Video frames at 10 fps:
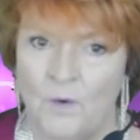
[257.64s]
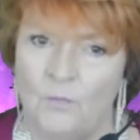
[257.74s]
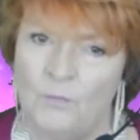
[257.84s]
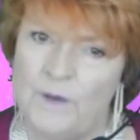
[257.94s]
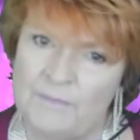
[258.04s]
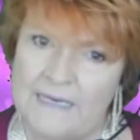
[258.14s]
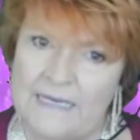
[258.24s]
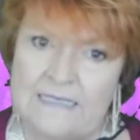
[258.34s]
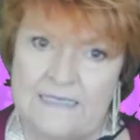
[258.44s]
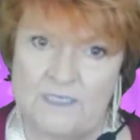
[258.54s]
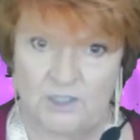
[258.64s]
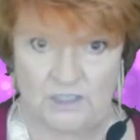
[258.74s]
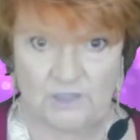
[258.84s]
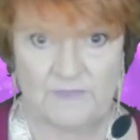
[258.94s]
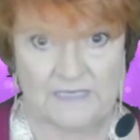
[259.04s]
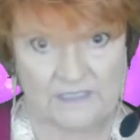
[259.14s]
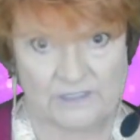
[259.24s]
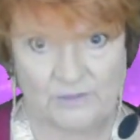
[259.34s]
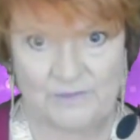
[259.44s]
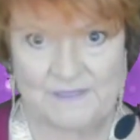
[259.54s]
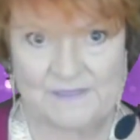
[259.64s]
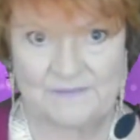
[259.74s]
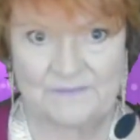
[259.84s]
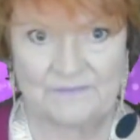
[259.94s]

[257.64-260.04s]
We've been conditioned to be consumers,